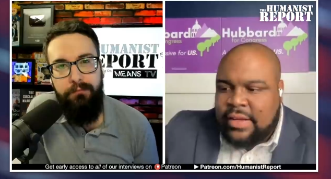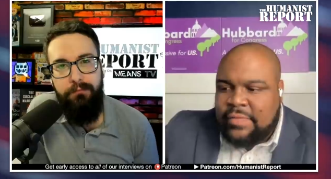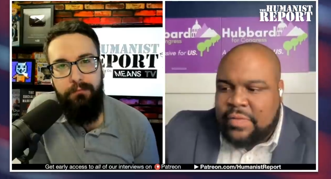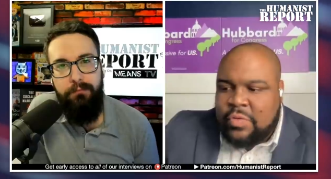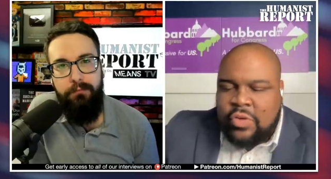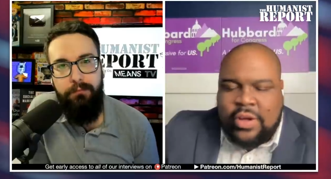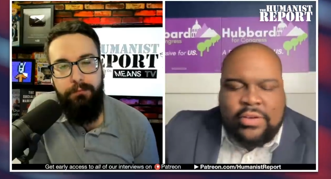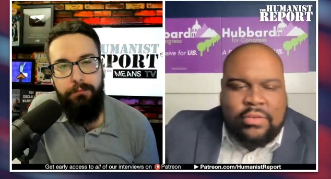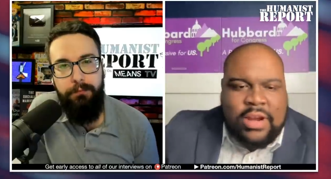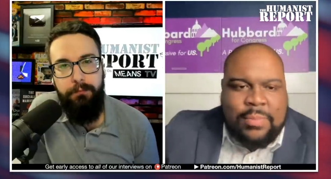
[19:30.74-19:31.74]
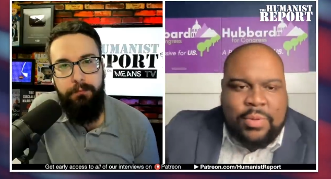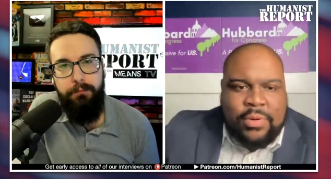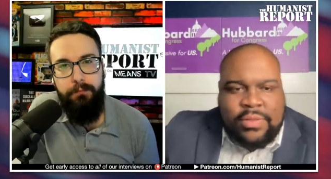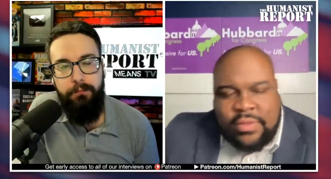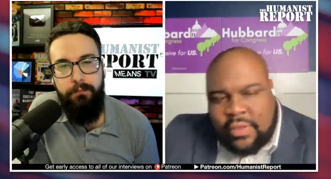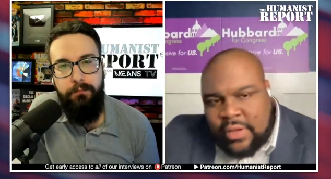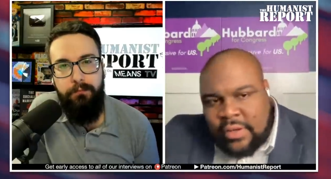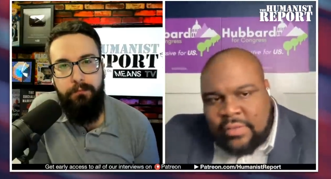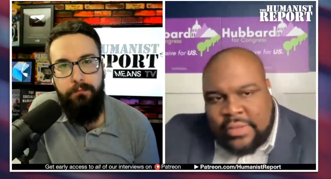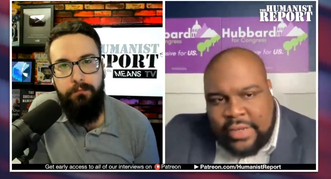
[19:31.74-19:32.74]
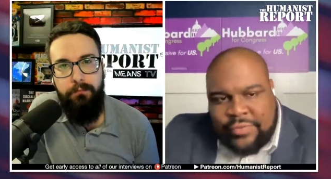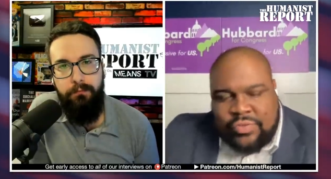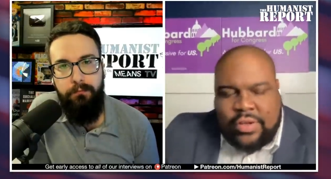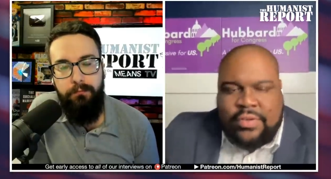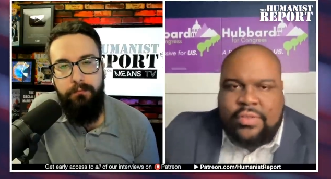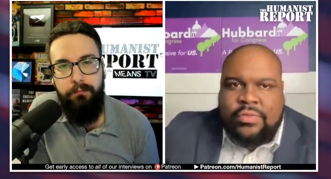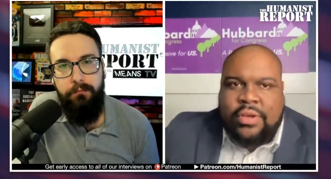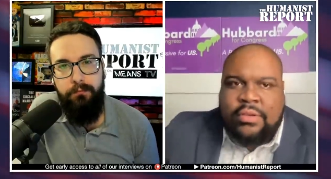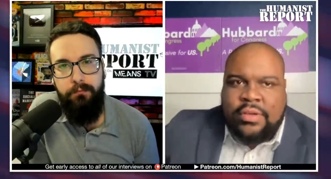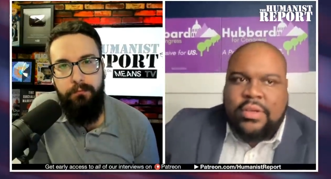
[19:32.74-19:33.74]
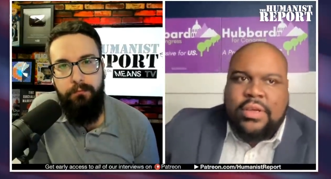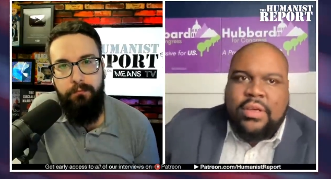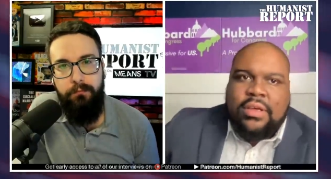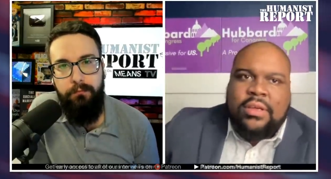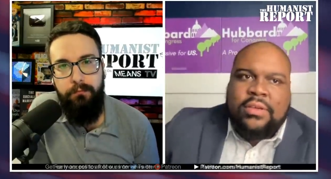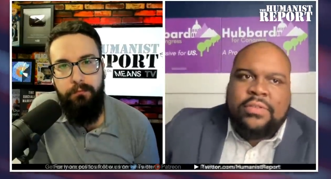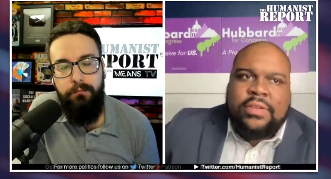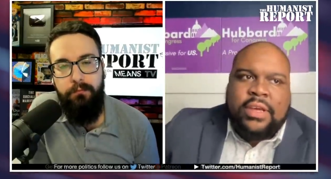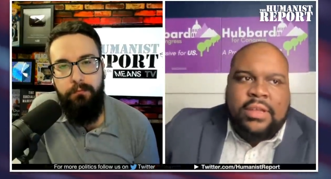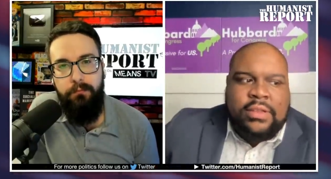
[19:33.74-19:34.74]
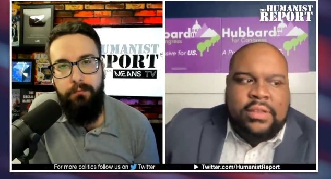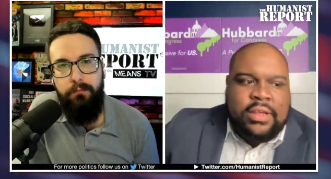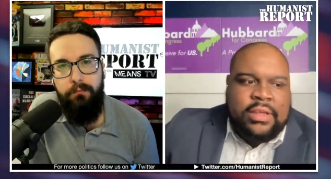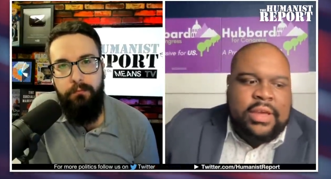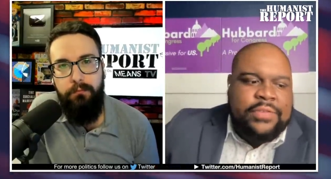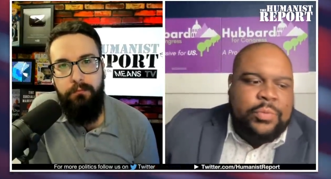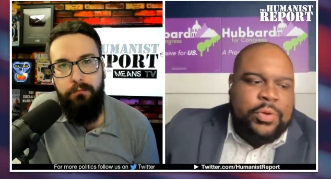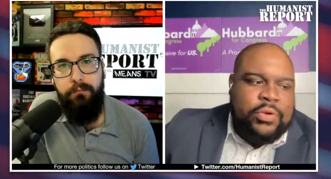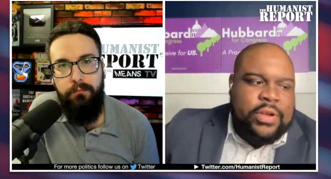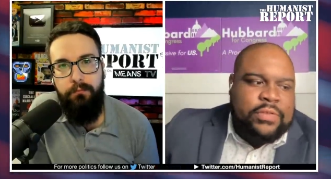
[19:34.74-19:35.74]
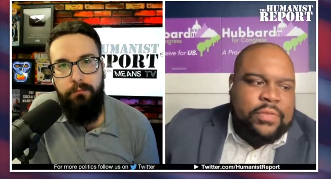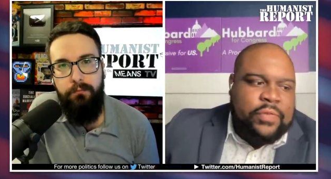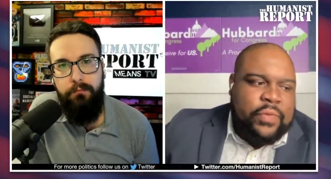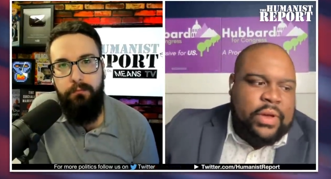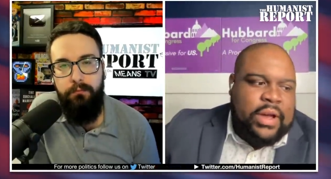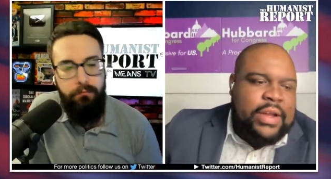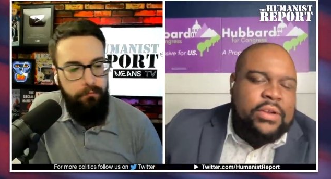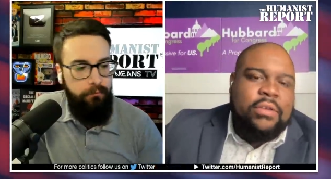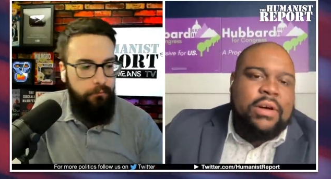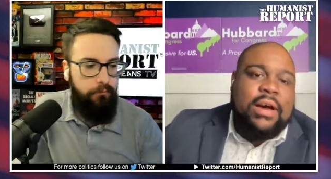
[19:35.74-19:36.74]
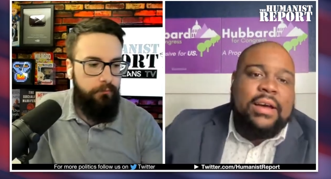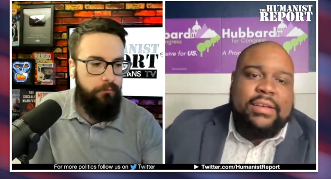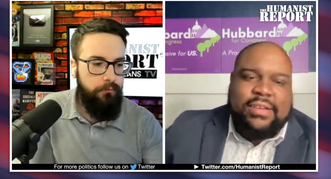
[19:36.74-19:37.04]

Speaker 1: that I've tried to grapple with, and the needle that I've tried to thread is that, as a progressive, I know,